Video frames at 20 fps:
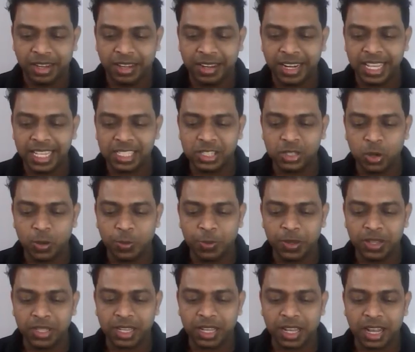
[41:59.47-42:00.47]
Grace
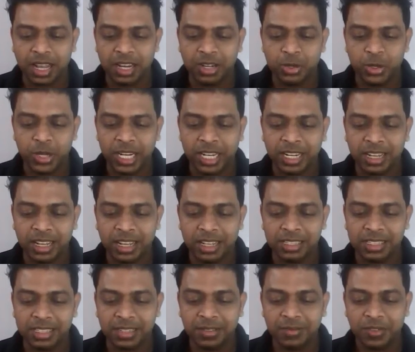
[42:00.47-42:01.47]
opened the car door and
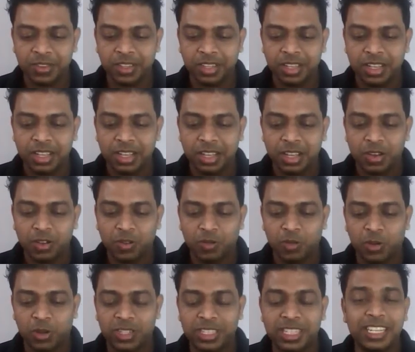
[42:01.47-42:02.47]
asked,
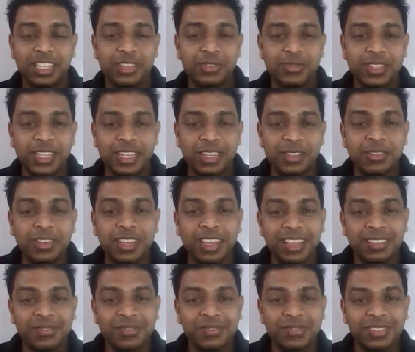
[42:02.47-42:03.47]
"Want a lift
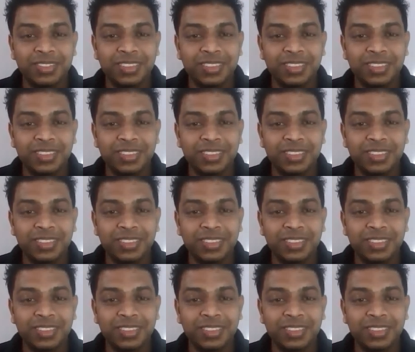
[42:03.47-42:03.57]
anywhere?